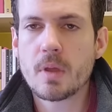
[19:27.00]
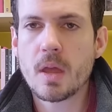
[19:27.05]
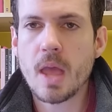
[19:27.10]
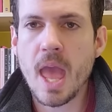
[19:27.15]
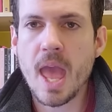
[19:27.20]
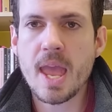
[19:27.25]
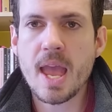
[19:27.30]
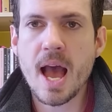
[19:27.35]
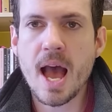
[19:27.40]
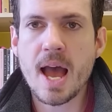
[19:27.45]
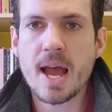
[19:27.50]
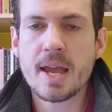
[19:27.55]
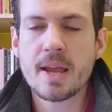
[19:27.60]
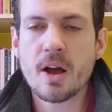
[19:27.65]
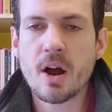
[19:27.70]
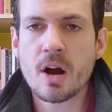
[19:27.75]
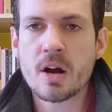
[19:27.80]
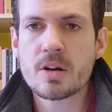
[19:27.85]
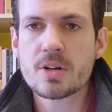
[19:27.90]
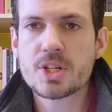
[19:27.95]
AI
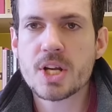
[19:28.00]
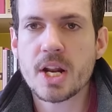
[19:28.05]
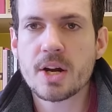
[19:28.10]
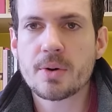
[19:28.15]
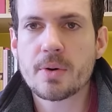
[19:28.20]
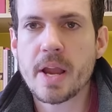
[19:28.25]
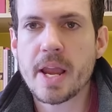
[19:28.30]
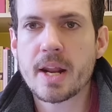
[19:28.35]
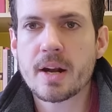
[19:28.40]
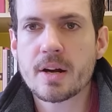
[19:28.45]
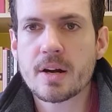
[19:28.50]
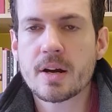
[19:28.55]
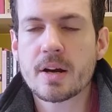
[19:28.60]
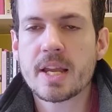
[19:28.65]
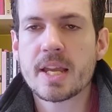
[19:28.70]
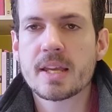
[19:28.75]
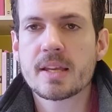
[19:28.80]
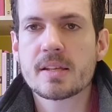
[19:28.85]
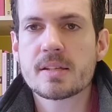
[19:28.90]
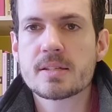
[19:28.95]
art generator
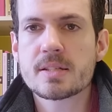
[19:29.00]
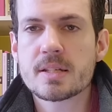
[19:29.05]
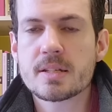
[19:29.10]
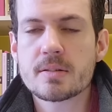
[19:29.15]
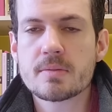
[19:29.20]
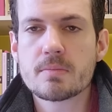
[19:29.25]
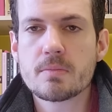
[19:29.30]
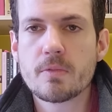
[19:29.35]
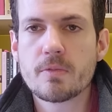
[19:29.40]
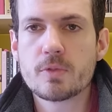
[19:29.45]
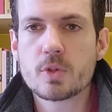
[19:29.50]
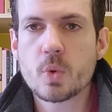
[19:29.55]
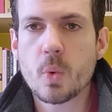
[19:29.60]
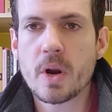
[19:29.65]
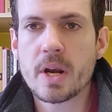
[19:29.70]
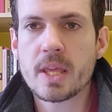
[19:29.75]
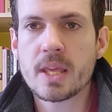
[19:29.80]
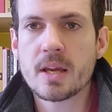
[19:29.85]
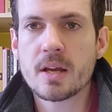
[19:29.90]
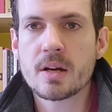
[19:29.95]
is, in
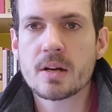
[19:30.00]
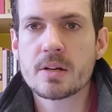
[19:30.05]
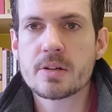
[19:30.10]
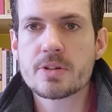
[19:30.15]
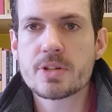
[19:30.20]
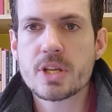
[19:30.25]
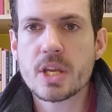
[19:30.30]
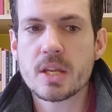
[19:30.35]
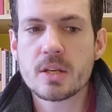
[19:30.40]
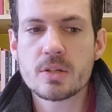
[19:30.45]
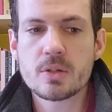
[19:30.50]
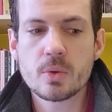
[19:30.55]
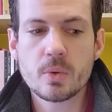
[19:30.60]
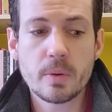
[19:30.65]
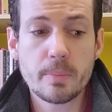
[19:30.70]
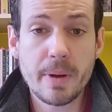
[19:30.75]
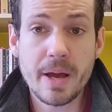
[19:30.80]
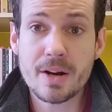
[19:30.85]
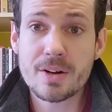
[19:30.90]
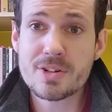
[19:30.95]
20 years can do a
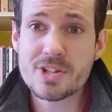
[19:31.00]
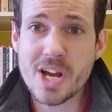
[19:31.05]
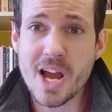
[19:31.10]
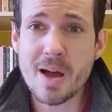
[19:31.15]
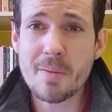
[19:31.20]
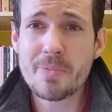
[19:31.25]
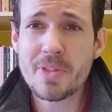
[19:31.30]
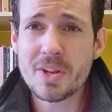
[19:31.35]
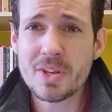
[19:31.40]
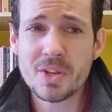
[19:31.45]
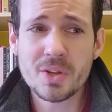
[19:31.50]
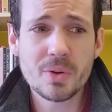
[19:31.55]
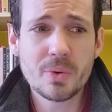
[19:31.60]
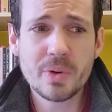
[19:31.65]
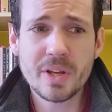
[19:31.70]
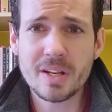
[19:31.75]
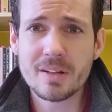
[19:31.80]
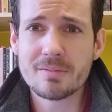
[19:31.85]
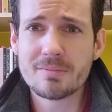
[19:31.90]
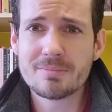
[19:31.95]
better job than you
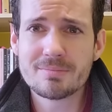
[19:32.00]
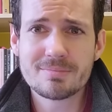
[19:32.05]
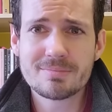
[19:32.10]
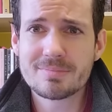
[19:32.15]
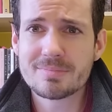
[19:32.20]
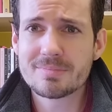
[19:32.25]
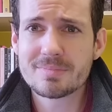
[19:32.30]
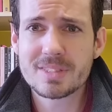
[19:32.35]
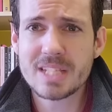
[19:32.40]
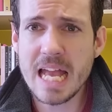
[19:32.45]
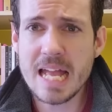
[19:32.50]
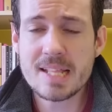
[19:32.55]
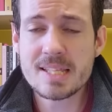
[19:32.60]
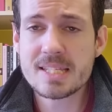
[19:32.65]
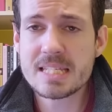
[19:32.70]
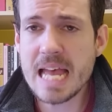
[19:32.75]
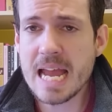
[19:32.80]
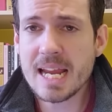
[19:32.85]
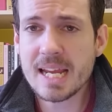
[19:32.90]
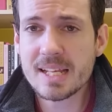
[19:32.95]
in 10
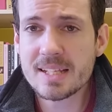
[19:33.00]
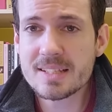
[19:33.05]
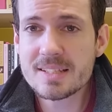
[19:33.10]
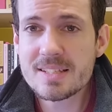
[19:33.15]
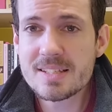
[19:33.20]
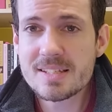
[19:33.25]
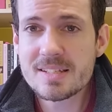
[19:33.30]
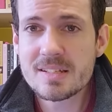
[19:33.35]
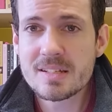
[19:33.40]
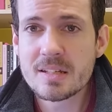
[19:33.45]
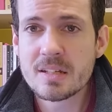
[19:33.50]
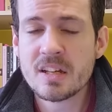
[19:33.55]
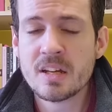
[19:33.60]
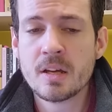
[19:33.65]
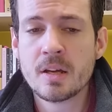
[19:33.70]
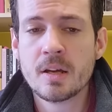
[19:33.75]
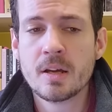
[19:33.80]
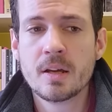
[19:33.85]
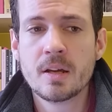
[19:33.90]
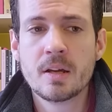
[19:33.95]
seconds,
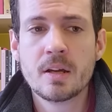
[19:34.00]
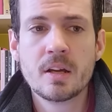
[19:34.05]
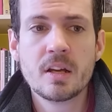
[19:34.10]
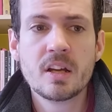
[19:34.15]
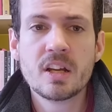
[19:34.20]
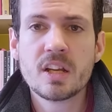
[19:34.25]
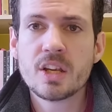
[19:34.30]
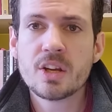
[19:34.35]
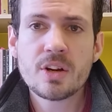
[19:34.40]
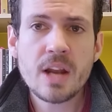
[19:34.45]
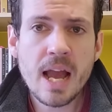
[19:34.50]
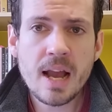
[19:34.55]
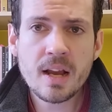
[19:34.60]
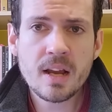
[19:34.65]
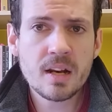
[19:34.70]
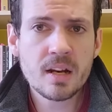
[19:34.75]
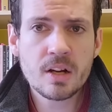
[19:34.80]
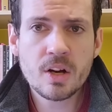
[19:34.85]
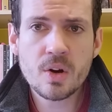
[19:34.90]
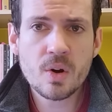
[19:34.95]
you're not
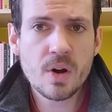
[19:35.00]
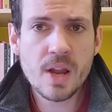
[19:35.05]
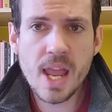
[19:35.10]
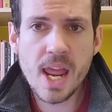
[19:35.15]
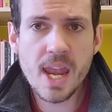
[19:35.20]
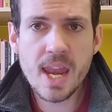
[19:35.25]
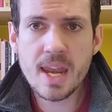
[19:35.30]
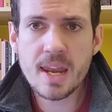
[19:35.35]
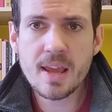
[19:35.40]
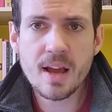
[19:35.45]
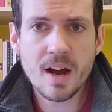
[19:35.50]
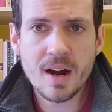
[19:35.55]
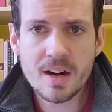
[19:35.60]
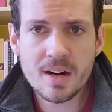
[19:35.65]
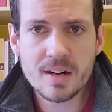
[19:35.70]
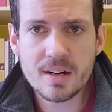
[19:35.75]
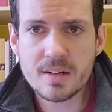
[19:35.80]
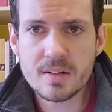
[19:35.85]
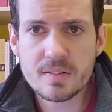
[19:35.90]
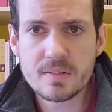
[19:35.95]
going to create any
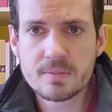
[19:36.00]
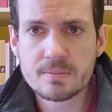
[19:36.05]
art.